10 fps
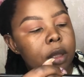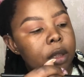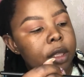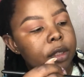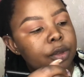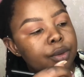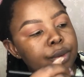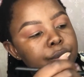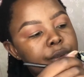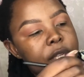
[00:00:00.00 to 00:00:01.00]
these
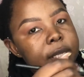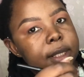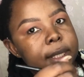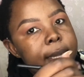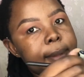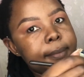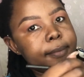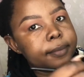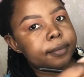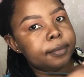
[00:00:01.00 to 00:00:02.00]
two shades here,
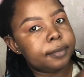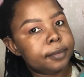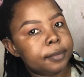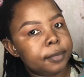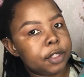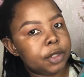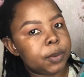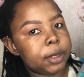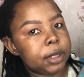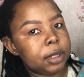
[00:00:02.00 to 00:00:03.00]
this
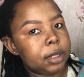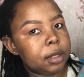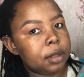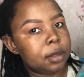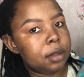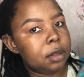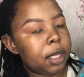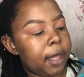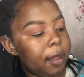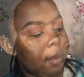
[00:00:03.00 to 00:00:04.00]
one's
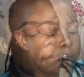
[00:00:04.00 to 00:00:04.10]
together,